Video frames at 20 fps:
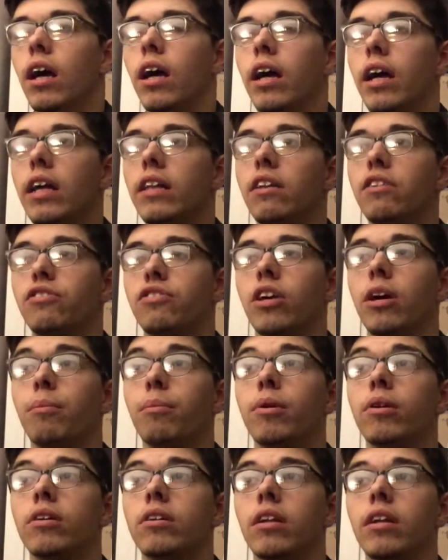in the
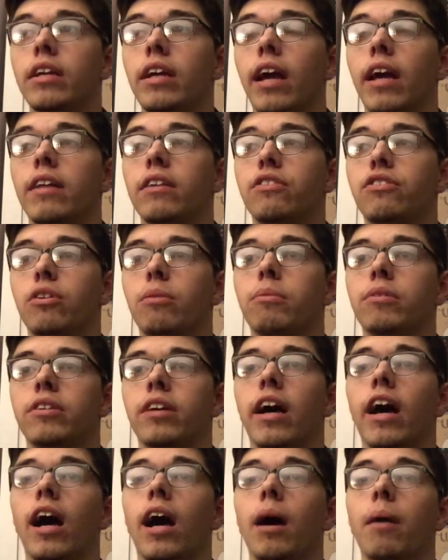
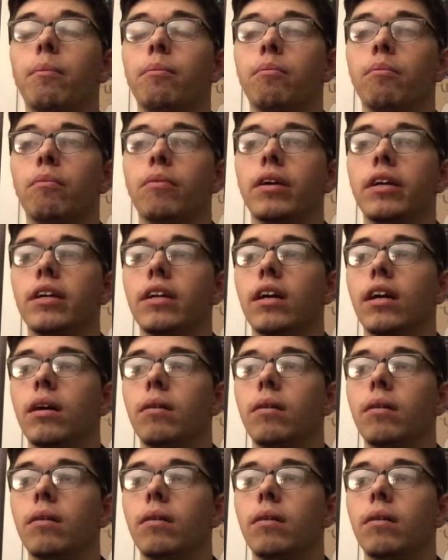summertime, my